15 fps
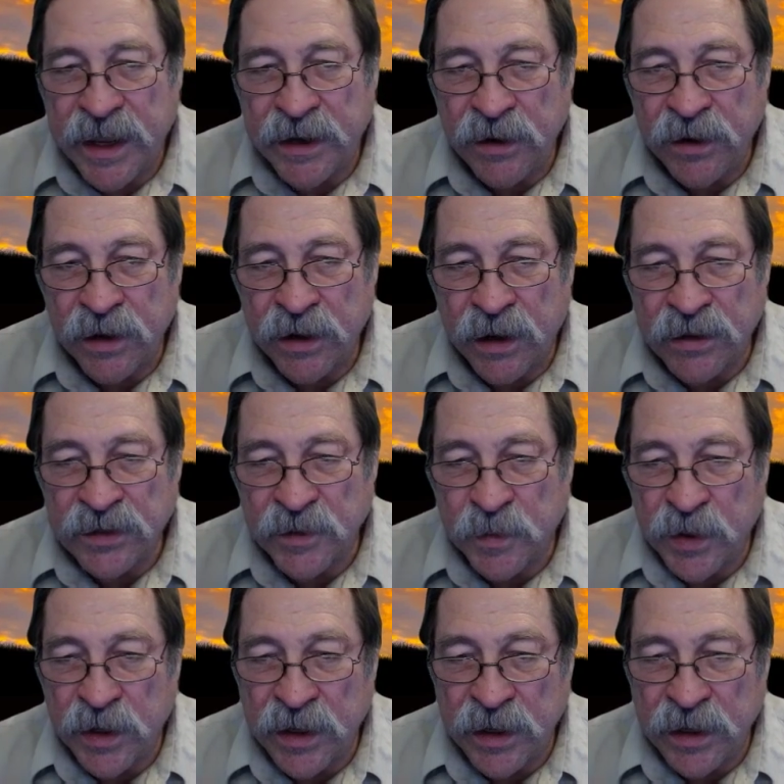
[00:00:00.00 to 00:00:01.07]
And you can also
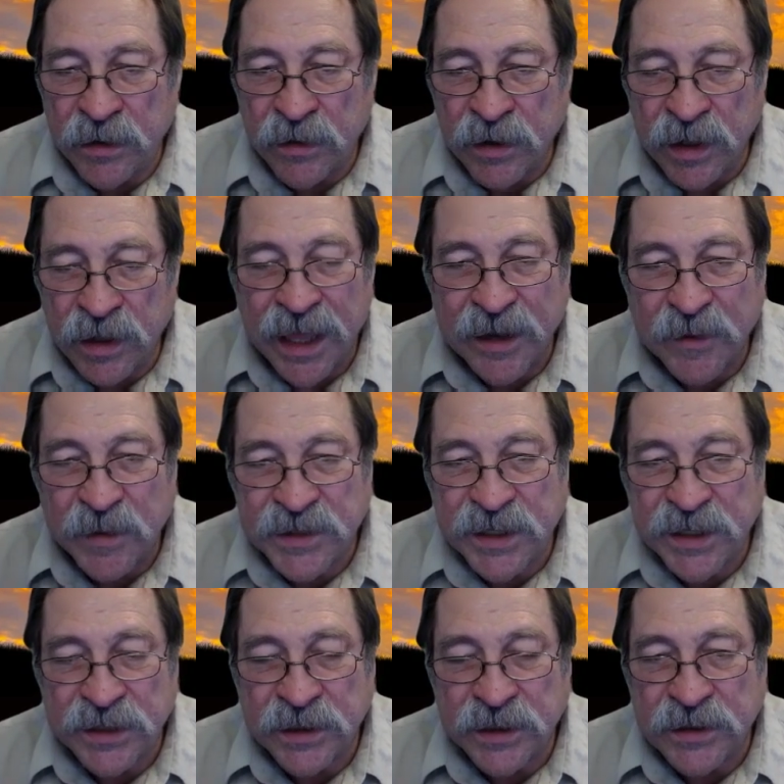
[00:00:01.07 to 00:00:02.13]
put, clock
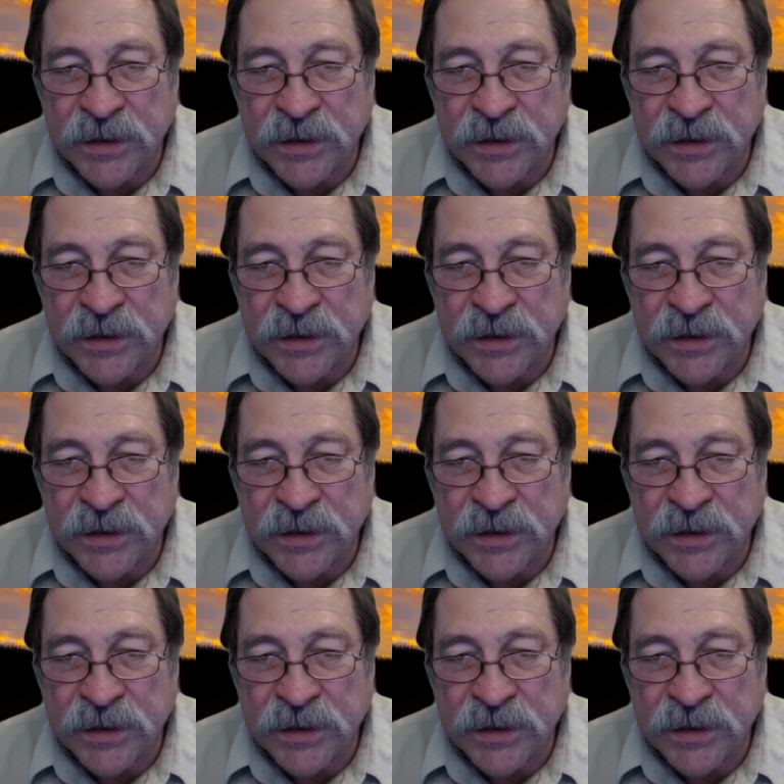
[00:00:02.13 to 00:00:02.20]
position.